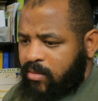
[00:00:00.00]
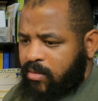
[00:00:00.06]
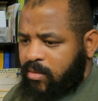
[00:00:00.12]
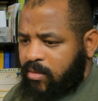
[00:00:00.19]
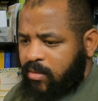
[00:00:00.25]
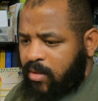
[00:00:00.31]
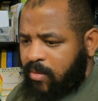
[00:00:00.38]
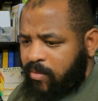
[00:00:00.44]

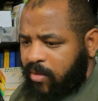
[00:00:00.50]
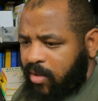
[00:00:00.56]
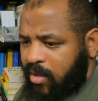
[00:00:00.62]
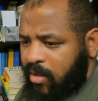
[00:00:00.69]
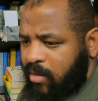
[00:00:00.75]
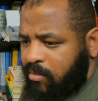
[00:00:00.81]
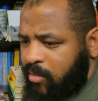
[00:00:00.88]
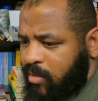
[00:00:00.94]
So that one
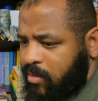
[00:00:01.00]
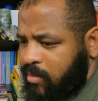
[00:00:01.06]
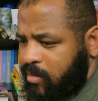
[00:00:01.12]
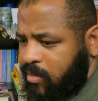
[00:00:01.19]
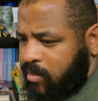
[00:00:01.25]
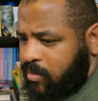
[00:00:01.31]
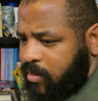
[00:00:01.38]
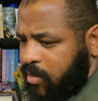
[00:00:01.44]
came up,
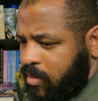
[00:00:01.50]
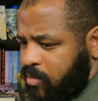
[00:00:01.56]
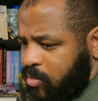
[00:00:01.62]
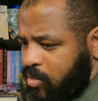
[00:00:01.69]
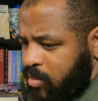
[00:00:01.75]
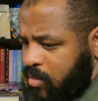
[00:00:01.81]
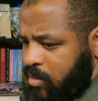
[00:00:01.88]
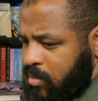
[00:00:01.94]
nope,
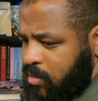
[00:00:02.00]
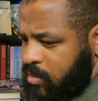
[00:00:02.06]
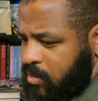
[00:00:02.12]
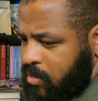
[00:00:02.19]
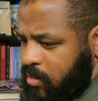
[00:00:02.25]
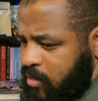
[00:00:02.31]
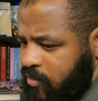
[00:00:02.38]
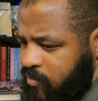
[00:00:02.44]
that'll
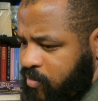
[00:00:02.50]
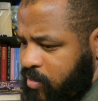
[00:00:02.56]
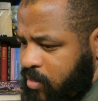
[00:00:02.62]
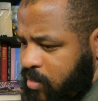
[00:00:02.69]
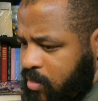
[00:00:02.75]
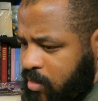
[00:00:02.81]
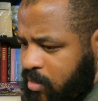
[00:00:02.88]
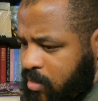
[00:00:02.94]
be
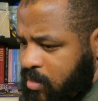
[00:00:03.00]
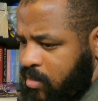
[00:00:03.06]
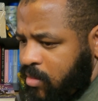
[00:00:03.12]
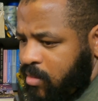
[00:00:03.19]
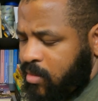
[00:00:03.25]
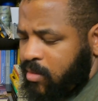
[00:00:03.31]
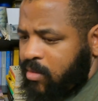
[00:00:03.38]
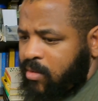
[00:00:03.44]
FBA.